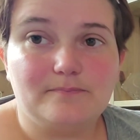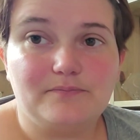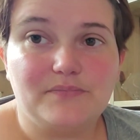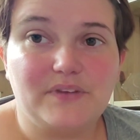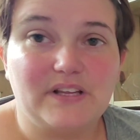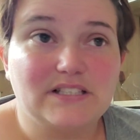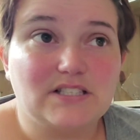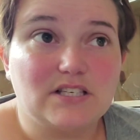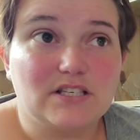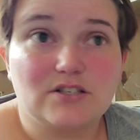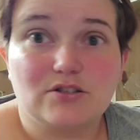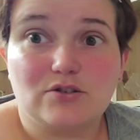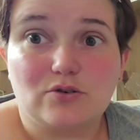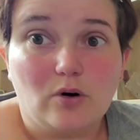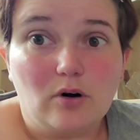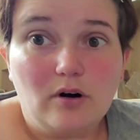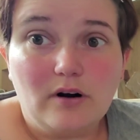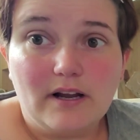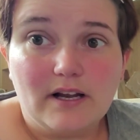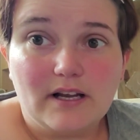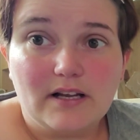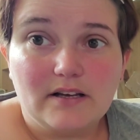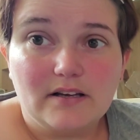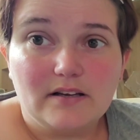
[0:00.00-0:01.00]
it's
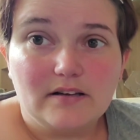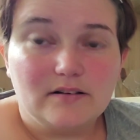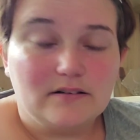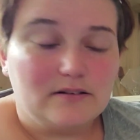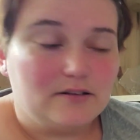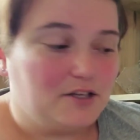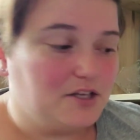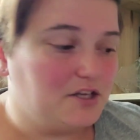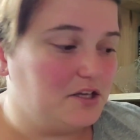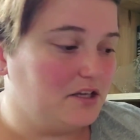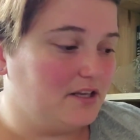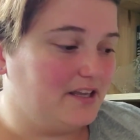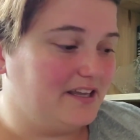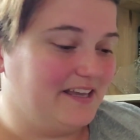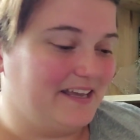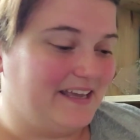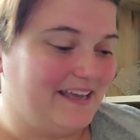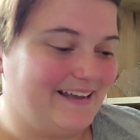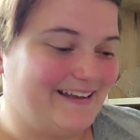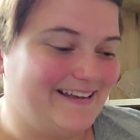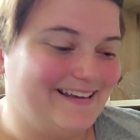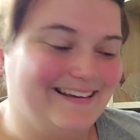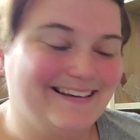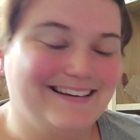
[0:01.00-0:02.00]
historic.
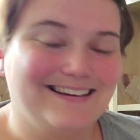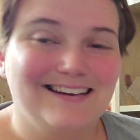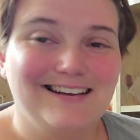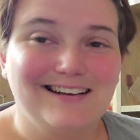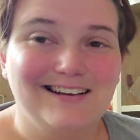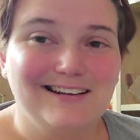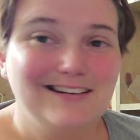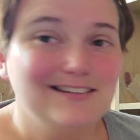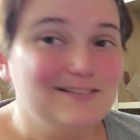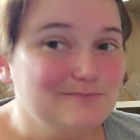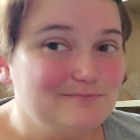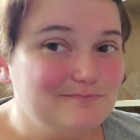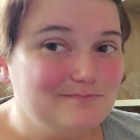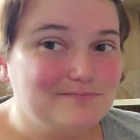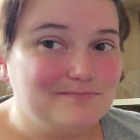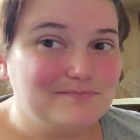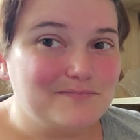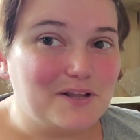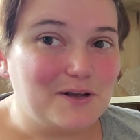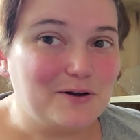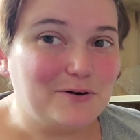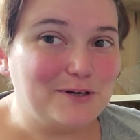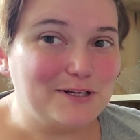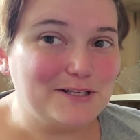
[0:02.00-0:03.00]
Like,
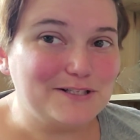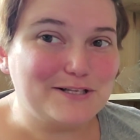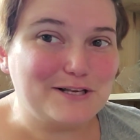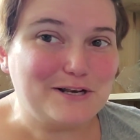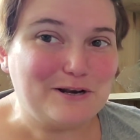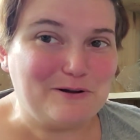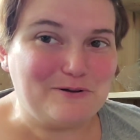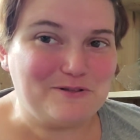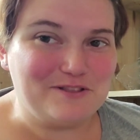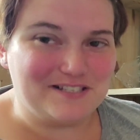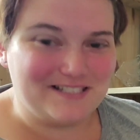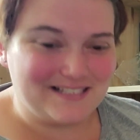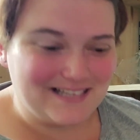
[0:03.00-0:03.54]
who doesn't know the